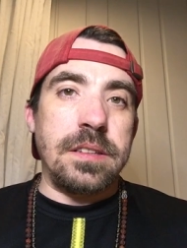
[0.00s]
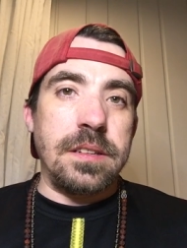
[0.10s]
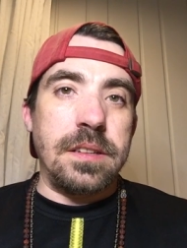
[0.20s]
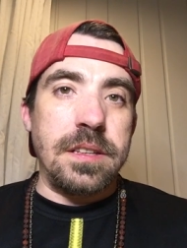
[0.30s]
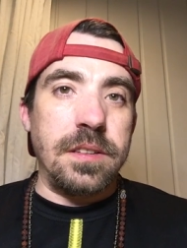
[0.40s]

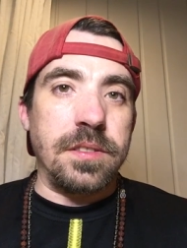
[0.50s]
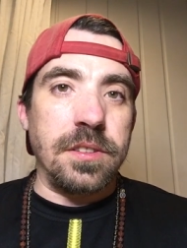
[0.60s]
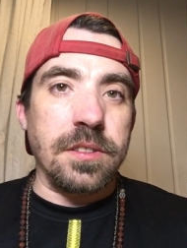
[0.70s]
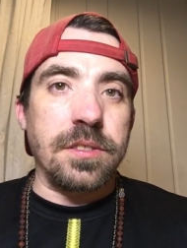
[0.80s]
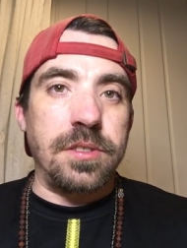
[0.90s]
it
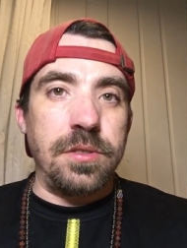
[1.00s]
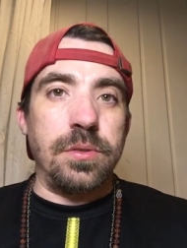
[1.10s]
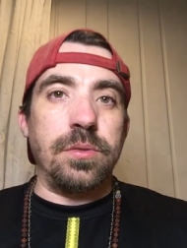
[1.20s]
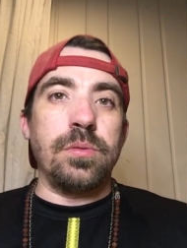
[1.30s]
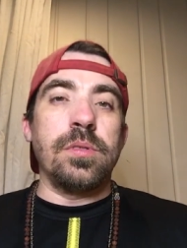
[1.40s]
easier
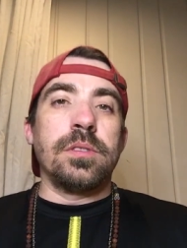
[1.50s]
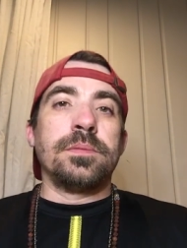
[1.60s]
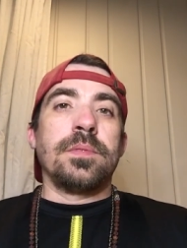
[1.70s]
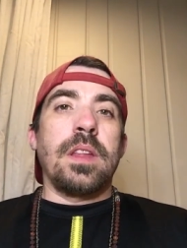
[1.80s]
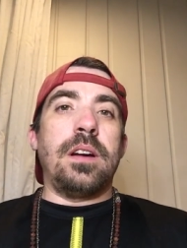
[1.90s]
to
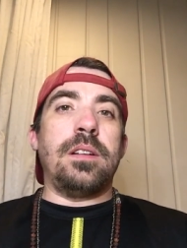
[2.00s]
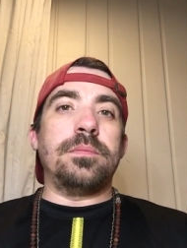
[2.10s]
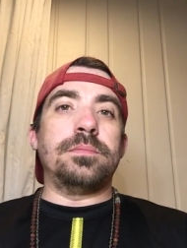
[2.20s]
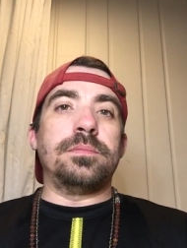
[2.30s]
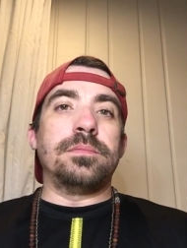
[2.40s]

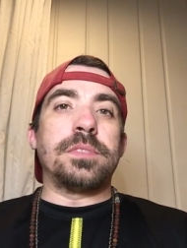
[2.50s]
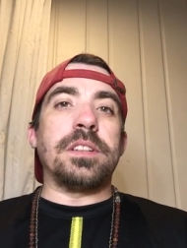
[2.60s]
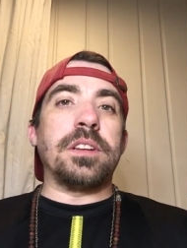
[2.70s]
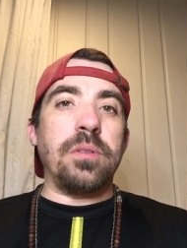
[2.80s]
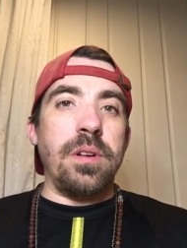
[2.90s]

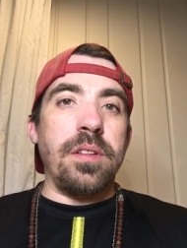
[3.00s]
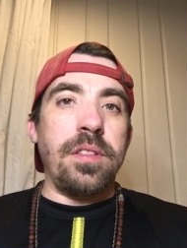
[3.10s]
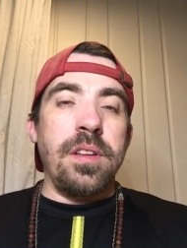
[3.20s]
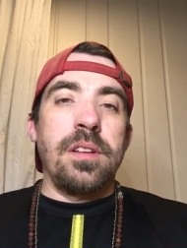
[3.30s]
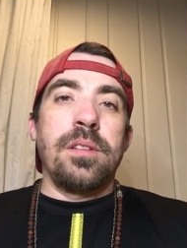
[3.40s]
deal with.
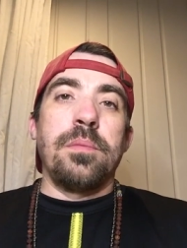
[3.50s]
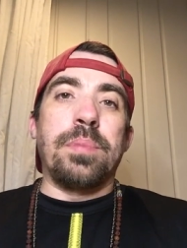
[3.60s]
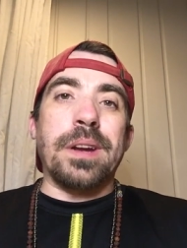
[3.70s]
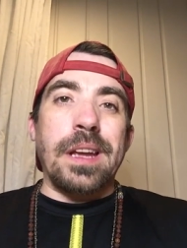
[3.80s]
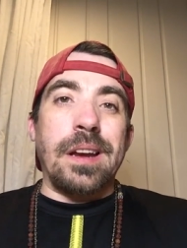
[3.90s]

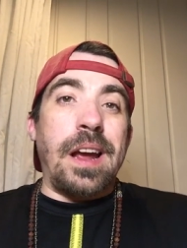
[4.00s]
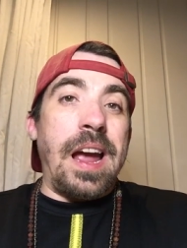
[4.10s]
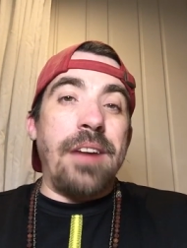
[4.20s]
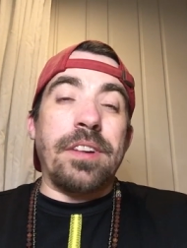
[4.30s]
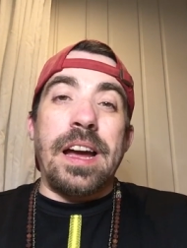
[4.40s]
But again, I
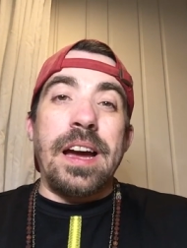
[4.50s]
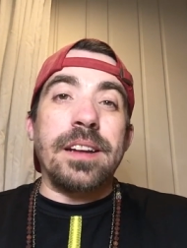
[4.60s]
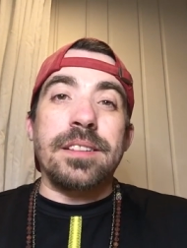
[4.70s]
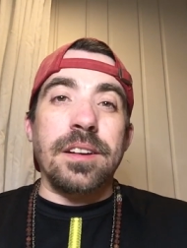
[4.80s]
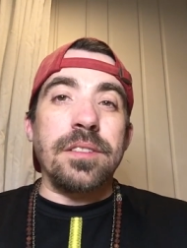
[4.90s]
haven't had
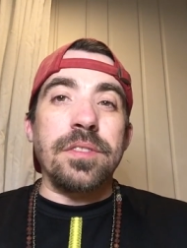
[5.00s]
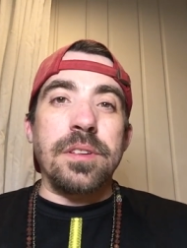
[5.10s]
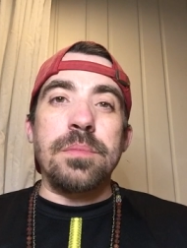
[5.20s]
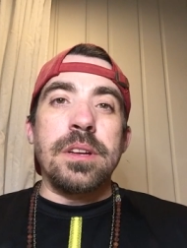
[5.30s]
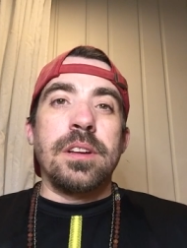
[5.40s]
a ton of
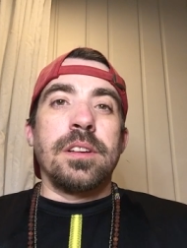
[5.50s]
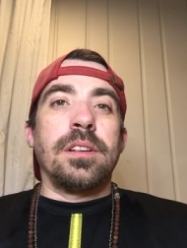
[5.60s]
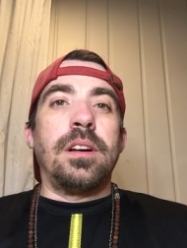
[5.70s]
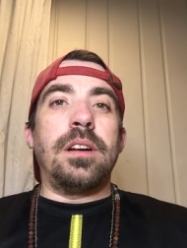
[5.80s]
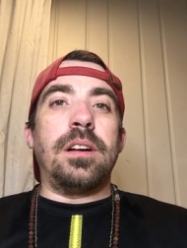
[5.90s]
them,
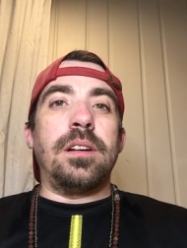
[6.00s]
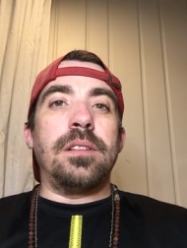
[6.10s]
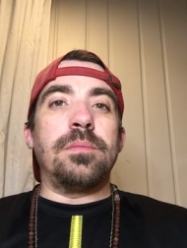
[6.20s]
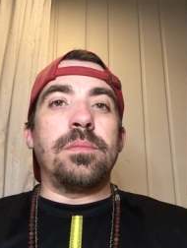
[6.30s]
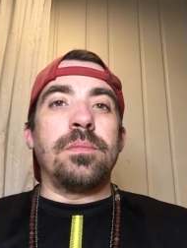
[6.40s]

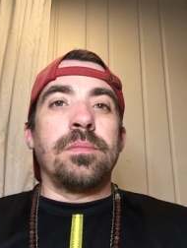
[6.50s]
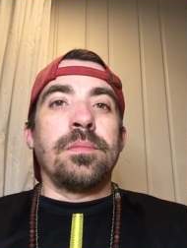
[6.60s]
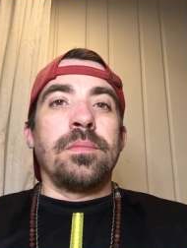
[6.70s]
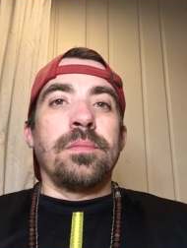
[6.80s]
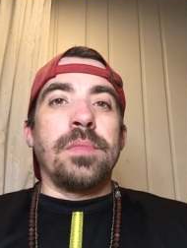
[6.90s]

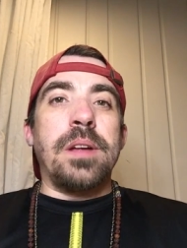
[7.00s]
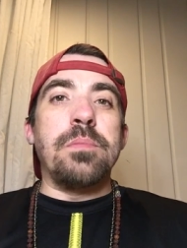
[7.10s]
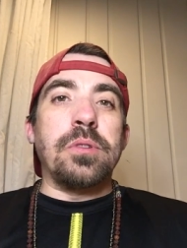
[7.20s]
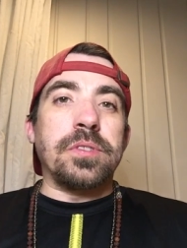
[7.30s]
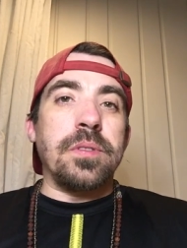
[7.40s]
and
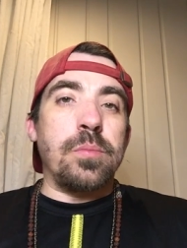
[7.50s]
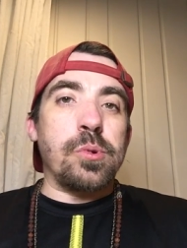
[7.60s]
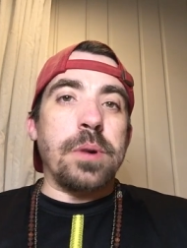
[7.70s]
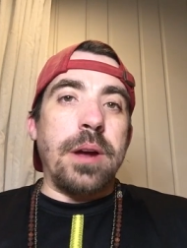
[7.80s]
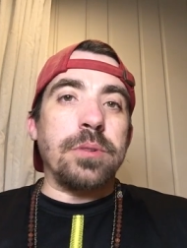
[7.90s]
most of them
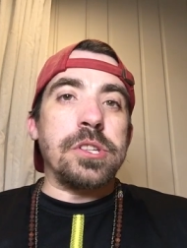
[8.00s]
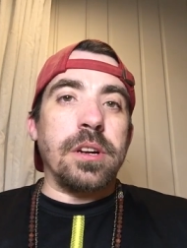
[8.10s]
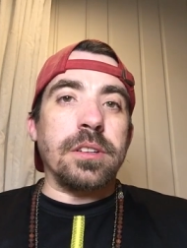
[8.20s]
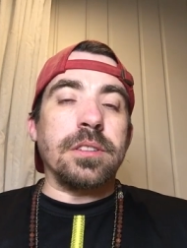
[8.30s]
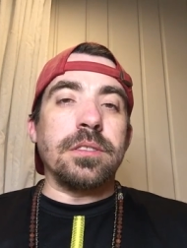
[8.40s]
were when I was
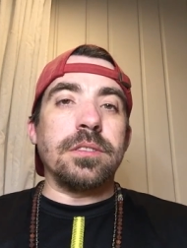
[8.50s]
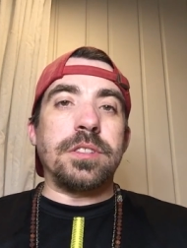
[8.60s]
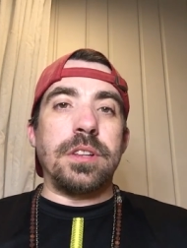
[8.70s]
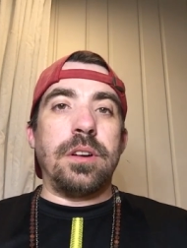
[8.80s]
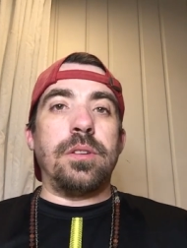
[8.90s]
younger.
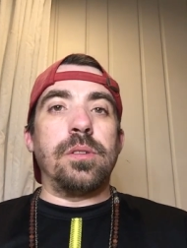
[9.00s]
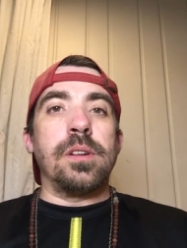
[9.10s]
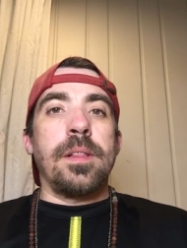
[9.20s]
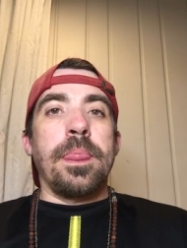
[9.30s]
So